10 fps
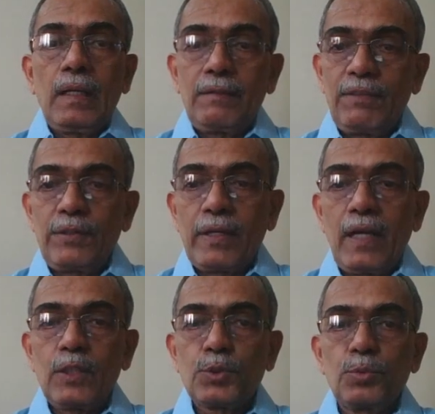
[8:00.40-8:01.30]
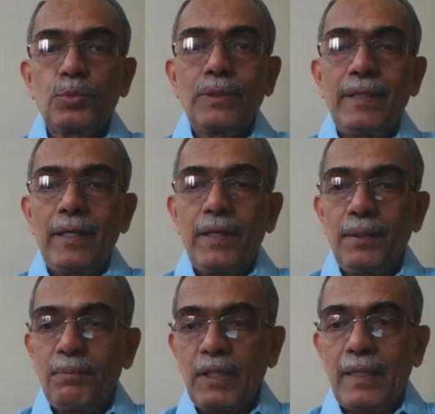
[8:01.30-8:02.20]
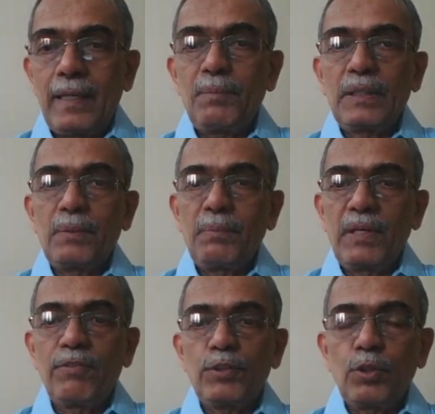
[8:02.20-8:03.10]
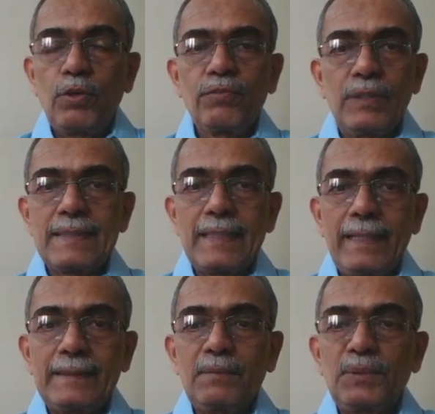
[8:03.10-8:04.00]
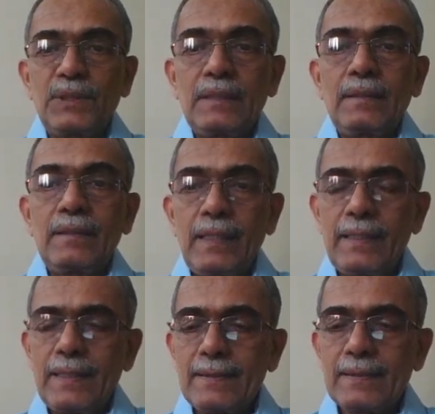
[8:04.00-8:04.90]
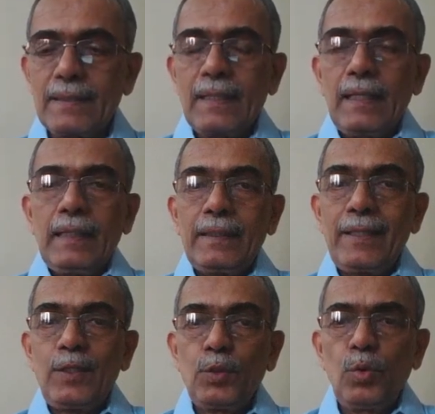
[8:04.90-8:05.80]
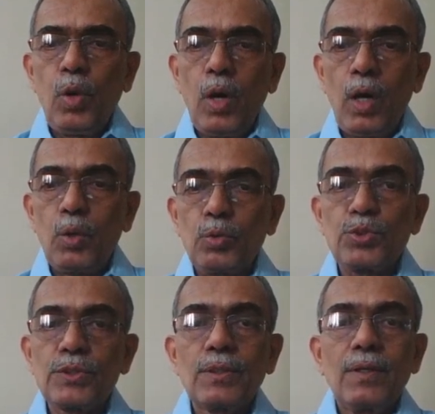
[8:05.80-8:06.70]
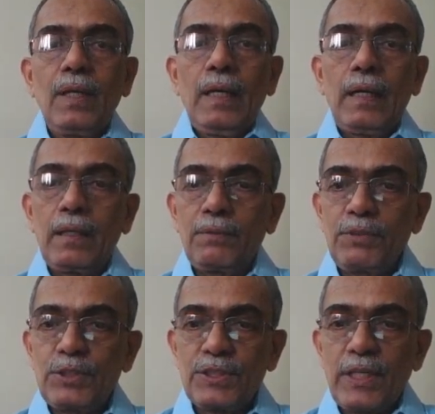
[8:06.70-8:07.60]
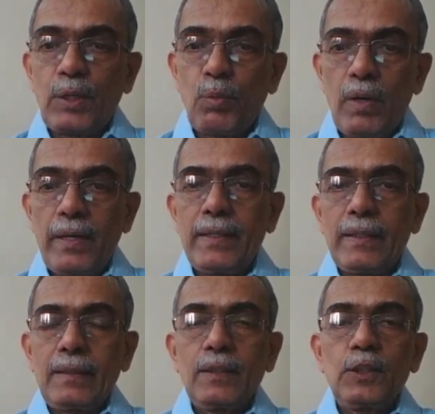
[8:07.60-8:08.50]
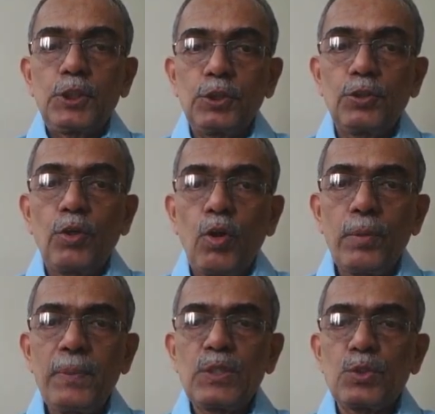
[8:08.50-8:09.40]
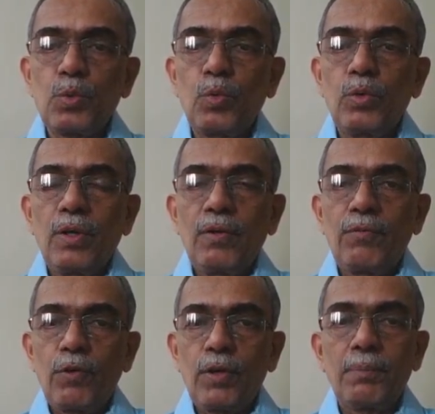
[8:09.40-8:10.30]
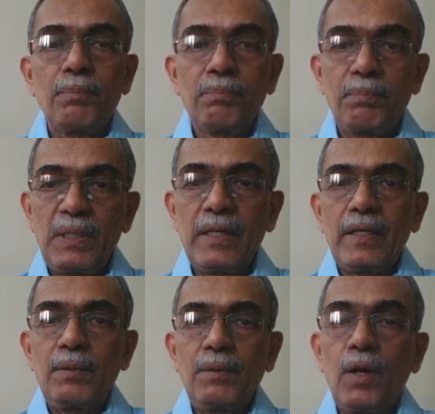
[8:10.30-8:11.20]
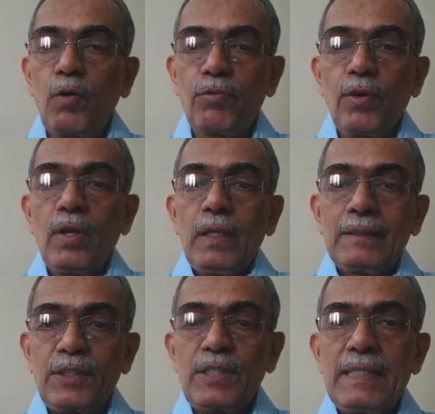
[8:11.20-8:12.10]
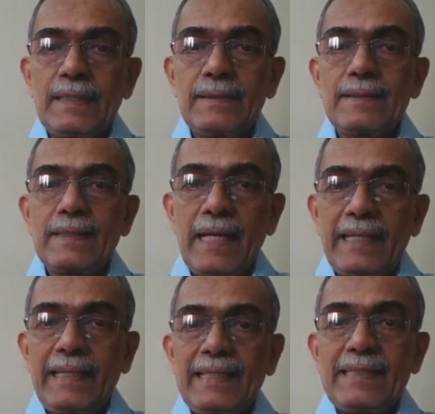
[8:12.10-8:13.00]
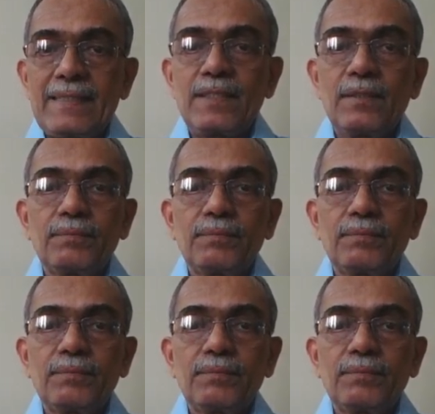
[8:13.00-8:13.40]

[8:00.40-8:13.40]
with regard to the claiming the benefit of this exemption. That is, the new house which is acquired should not be sold for a period of 3 years at least.